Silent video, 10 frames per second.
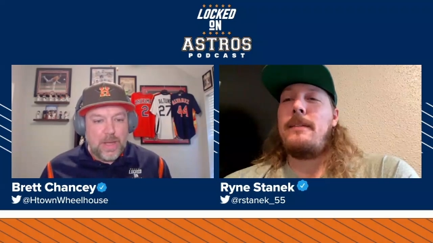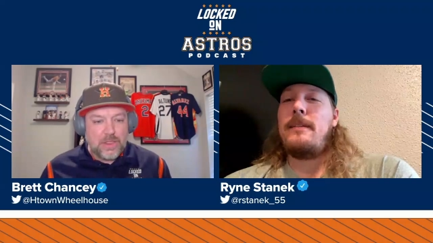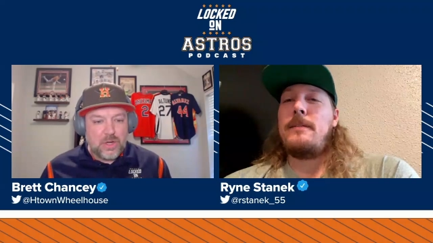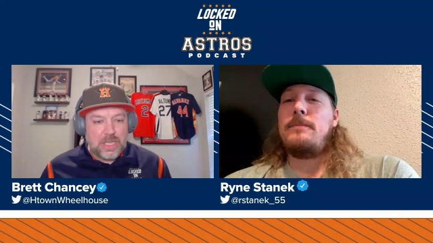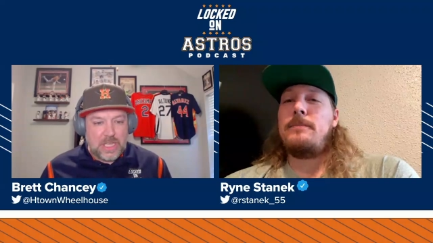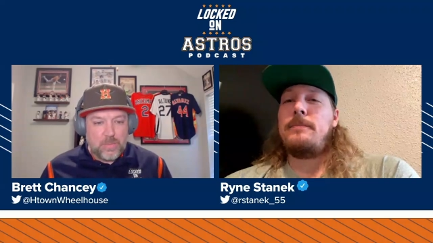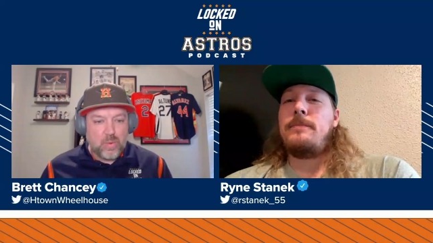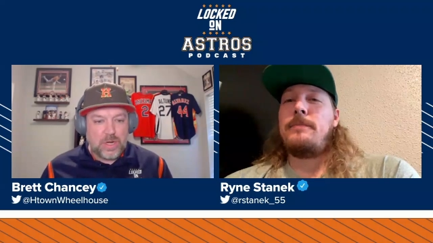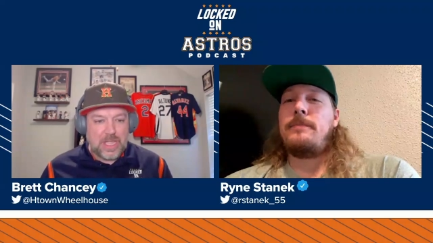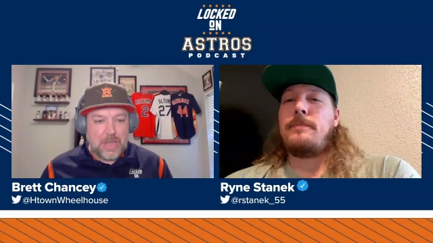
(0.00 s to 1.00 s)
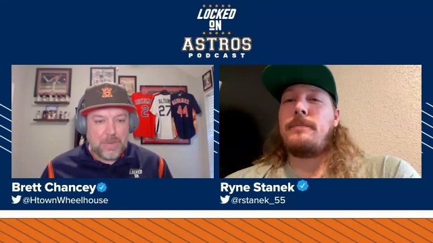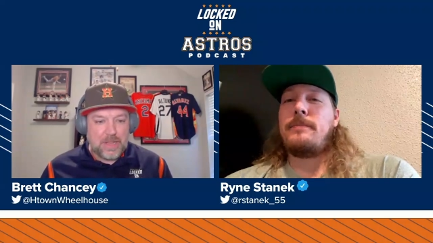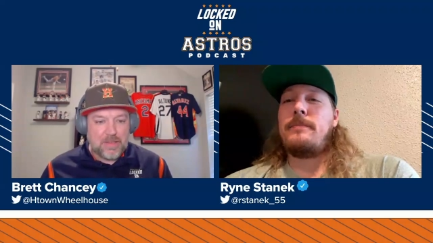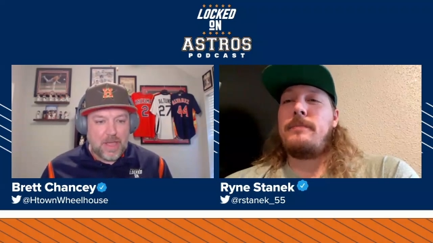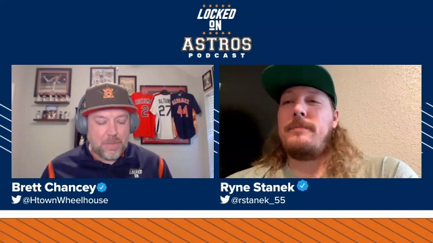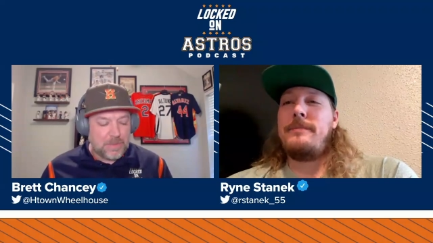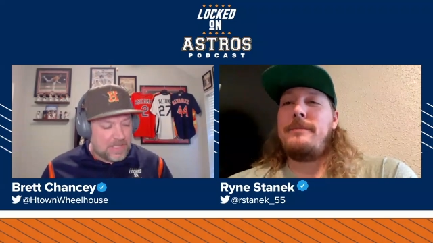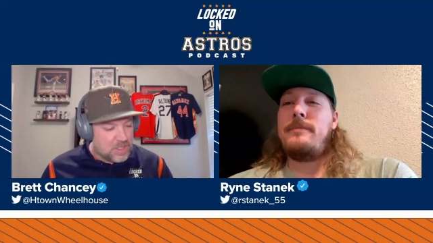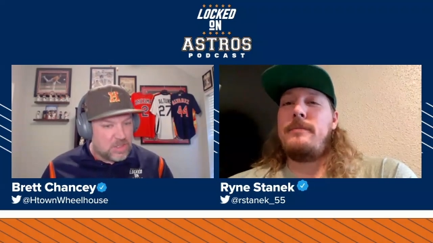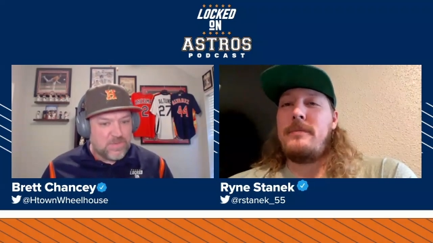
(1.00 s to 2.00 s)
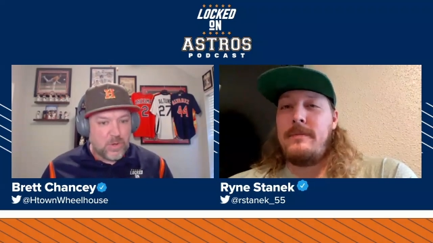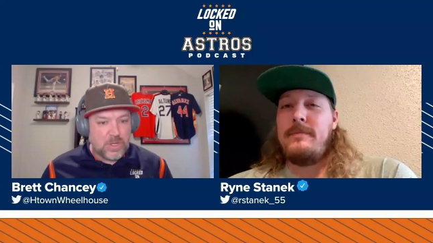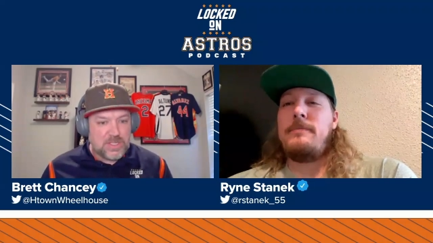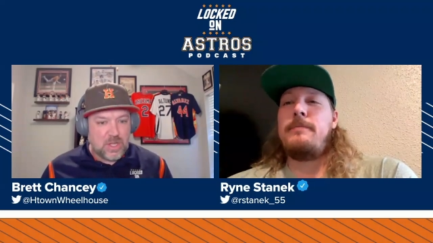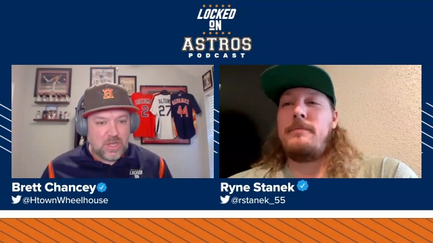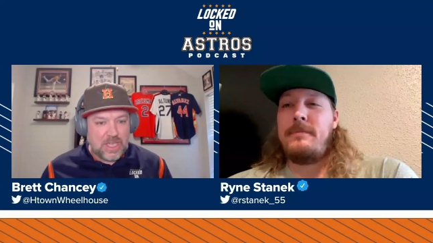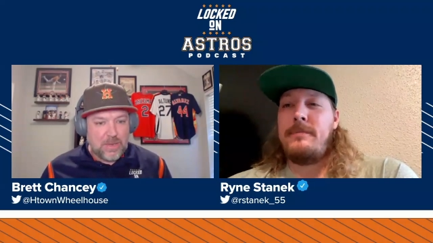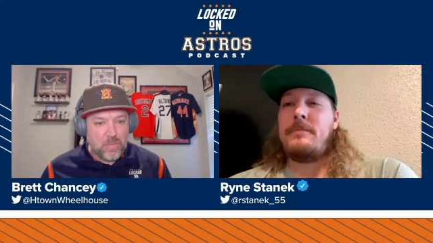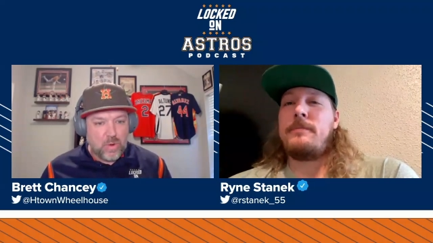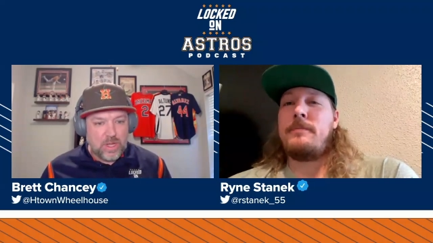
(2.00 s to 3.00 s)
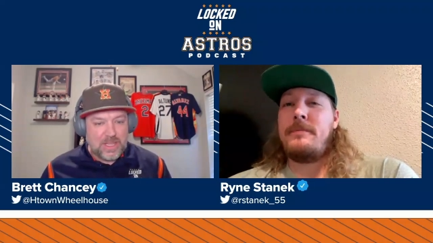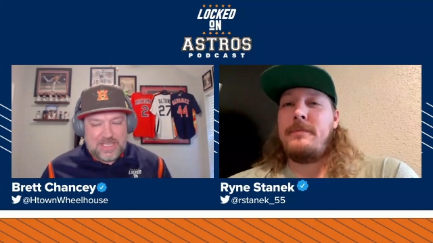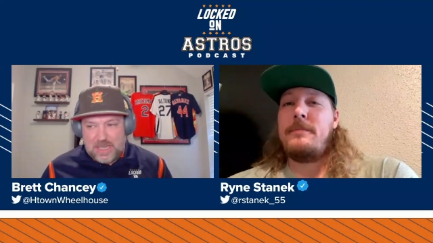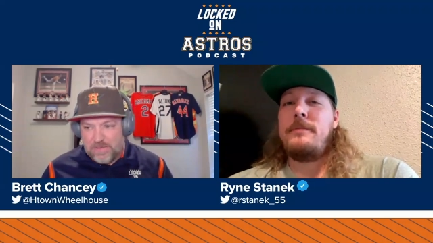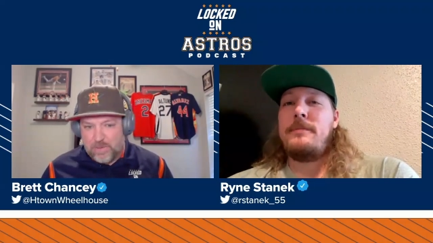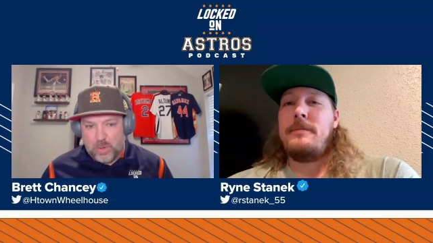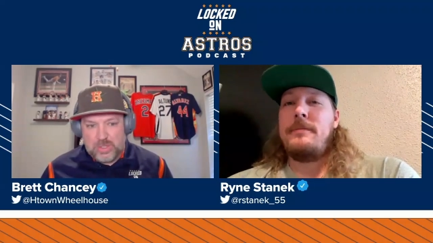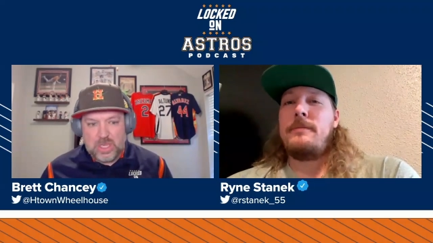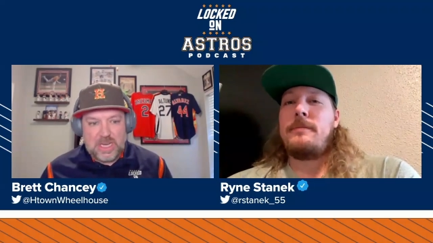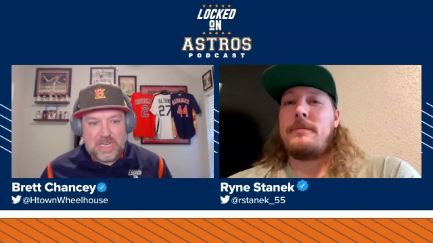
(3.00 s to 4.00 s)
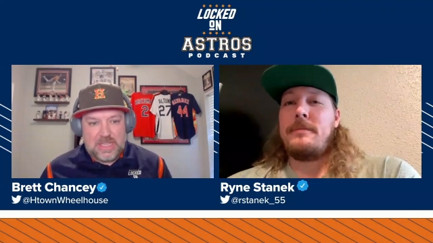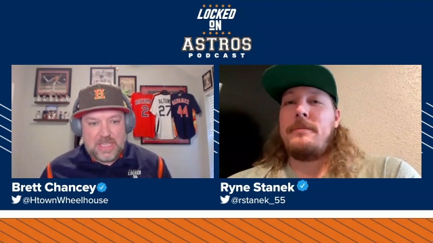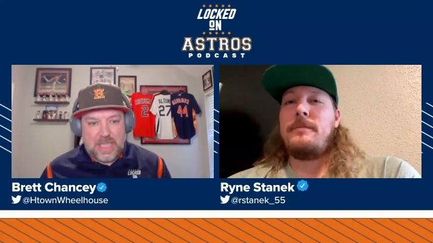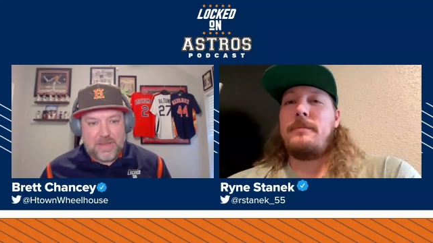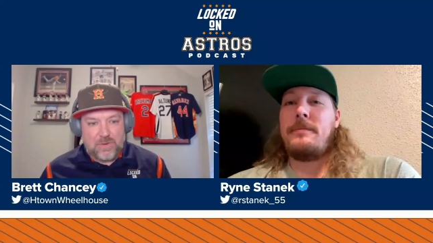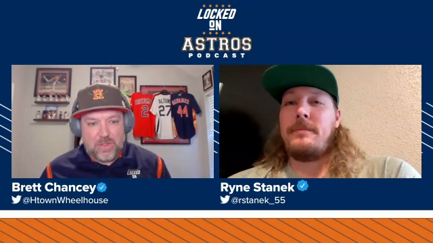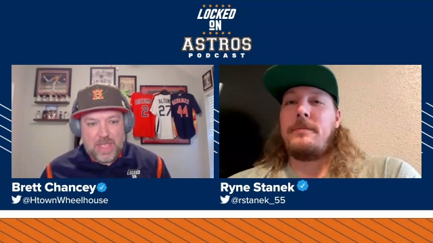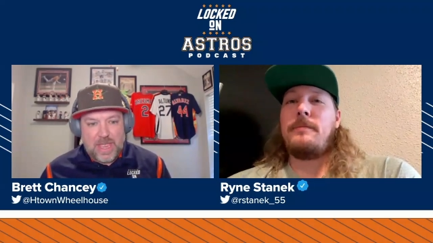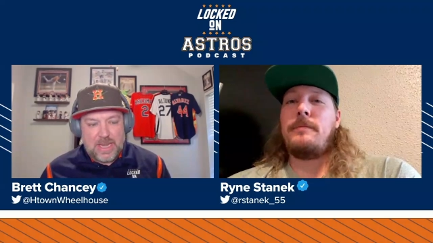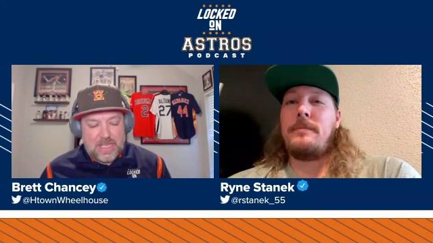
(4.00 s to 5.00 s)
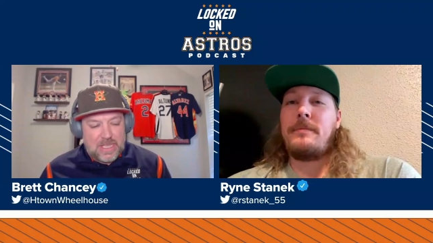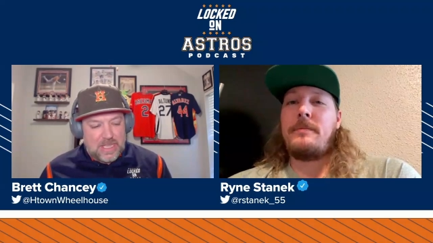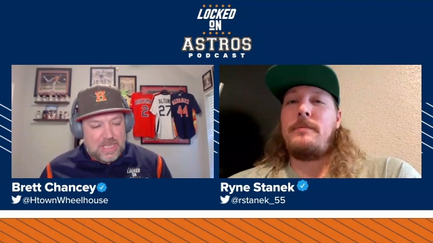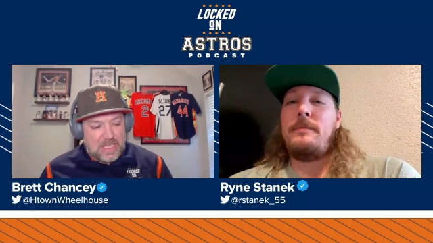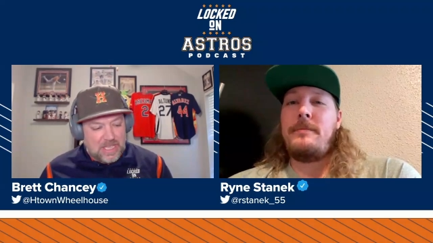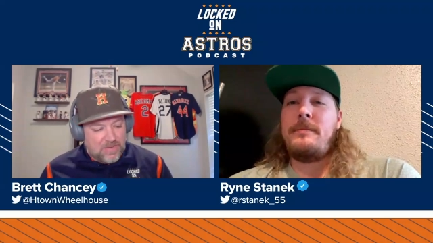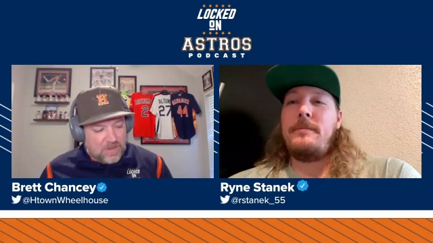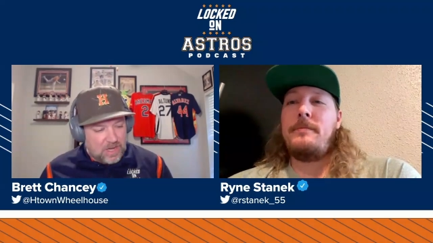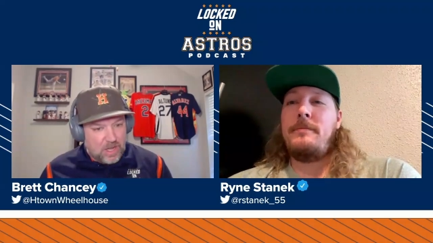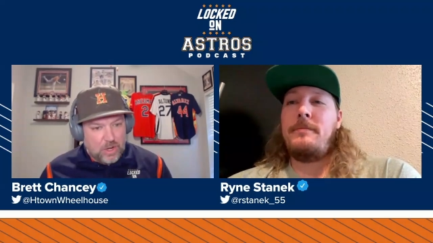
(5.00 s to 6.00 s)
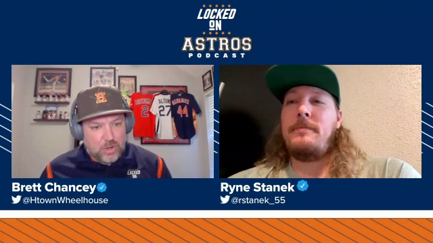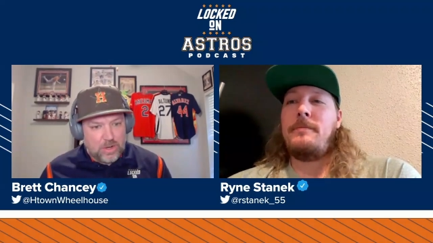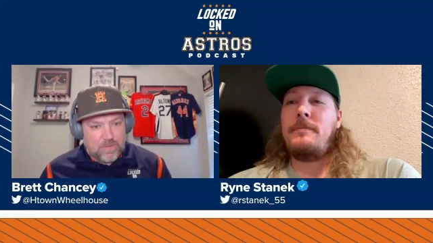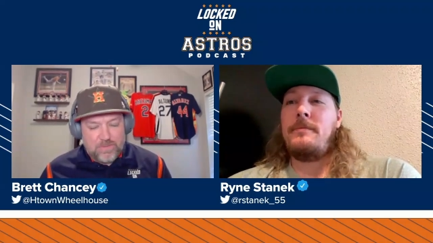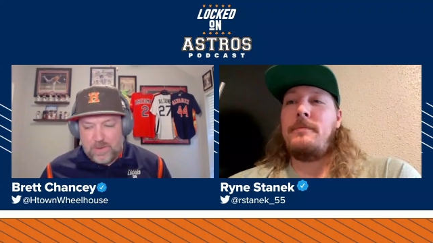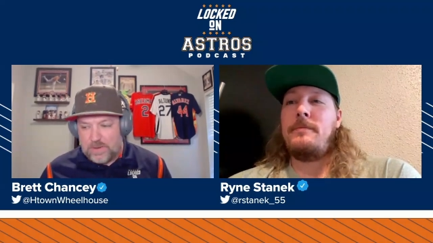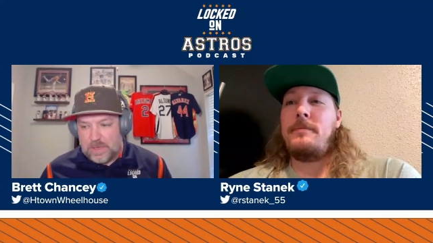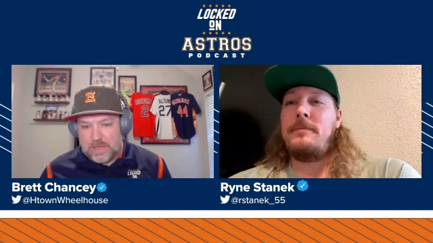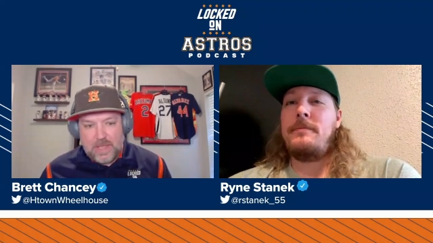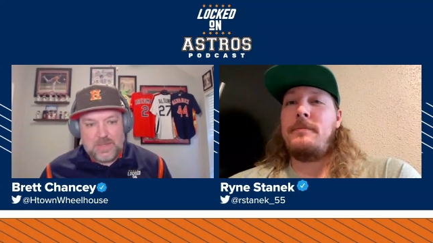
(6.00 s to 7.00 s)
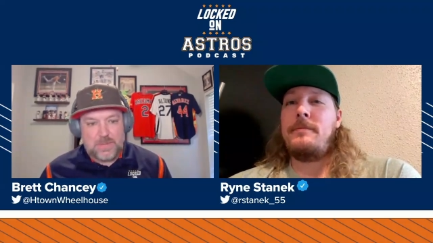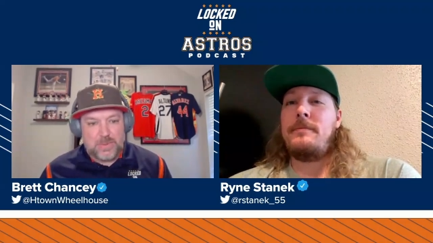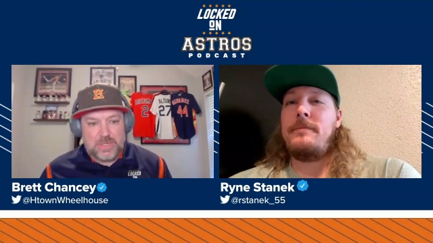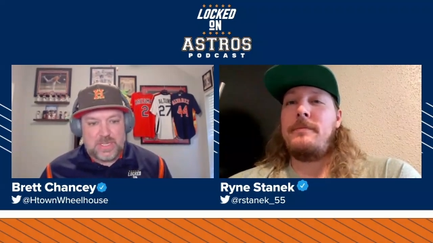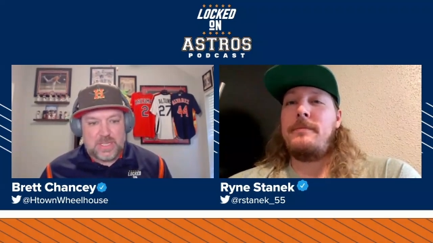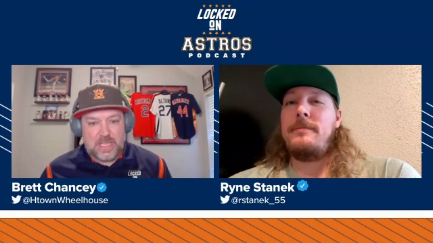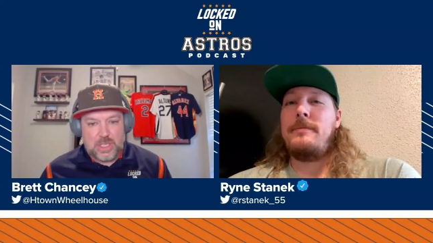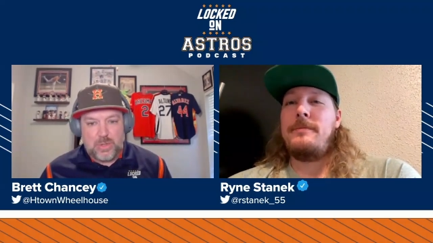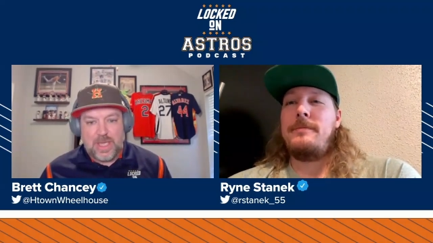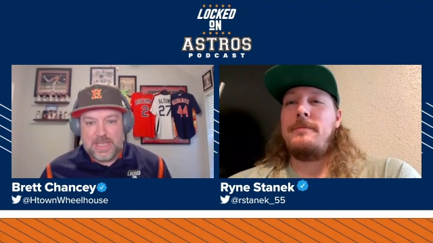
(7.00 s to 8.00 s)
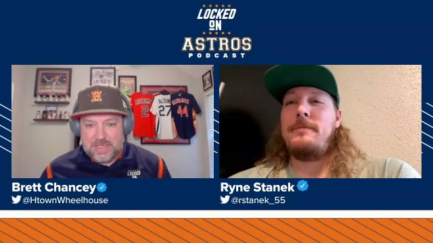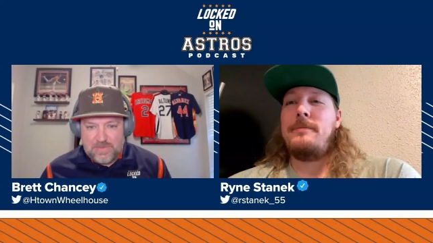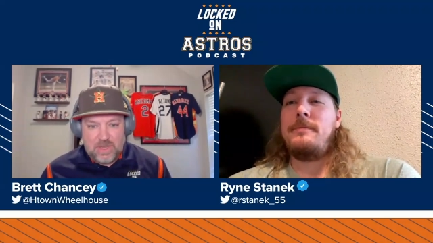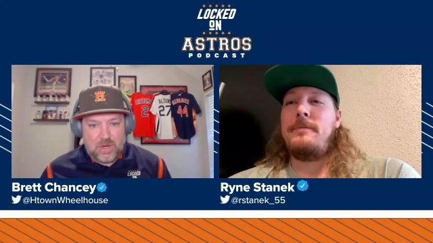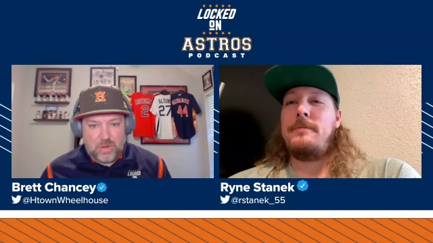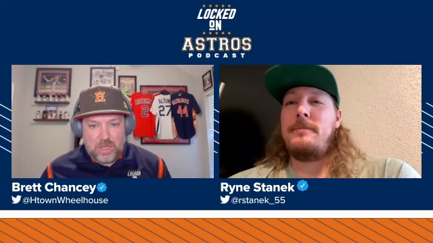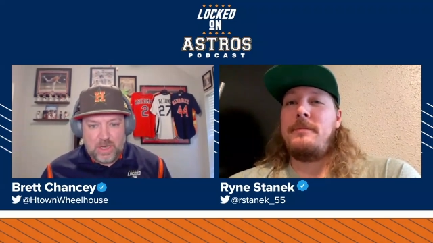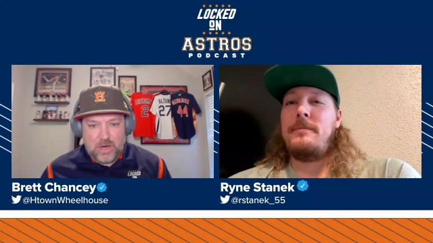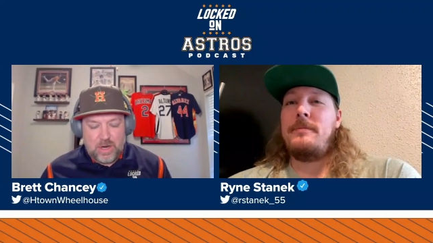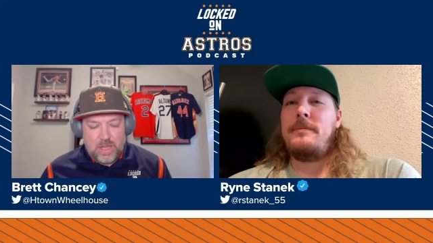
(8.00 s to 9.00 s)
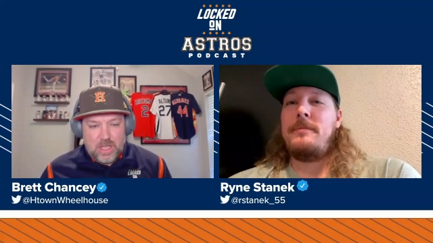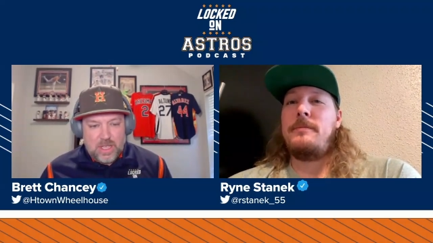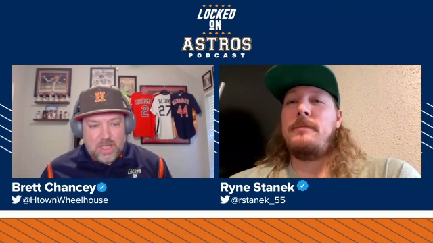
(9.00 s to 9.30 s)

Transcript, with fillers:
Speaker 1: go out there and get them one game at a time. Let's just focus on game one. Let's not focus on anything after that. Give it one hundred fifty thousand percent like you guys have done all year.